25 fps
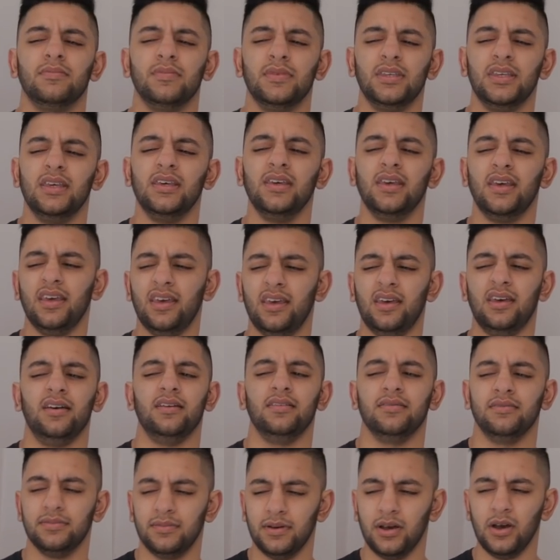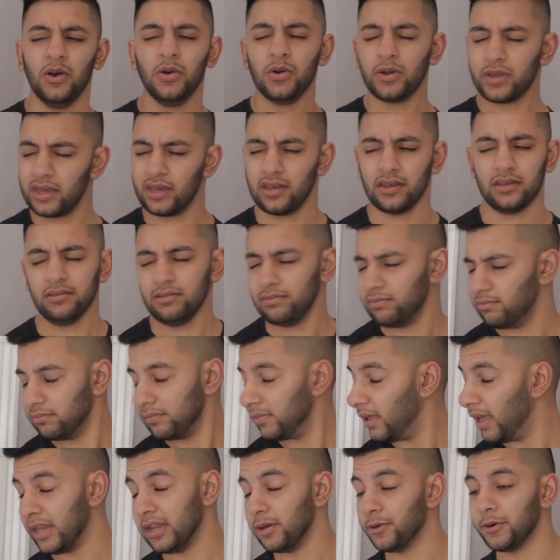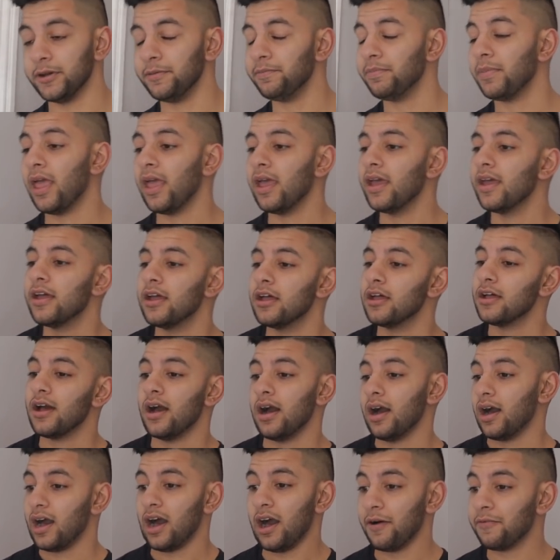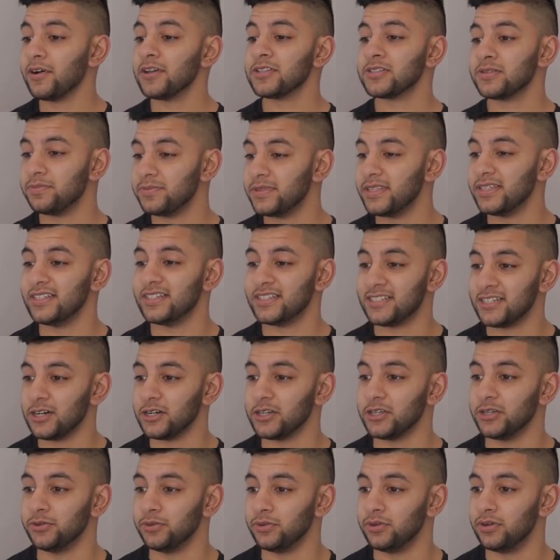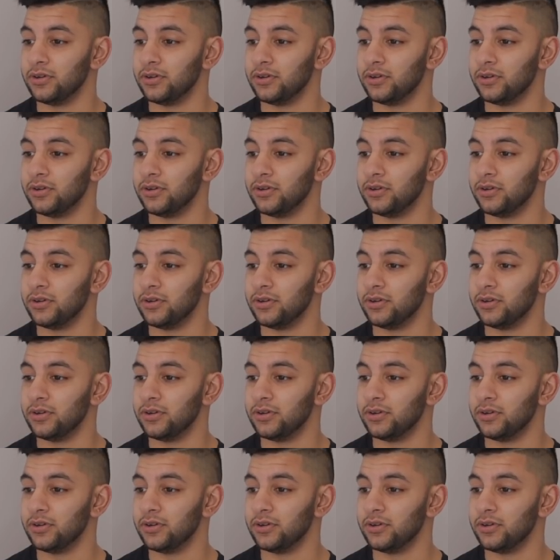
Yeah, okay. Anyway, I've got something to tell you.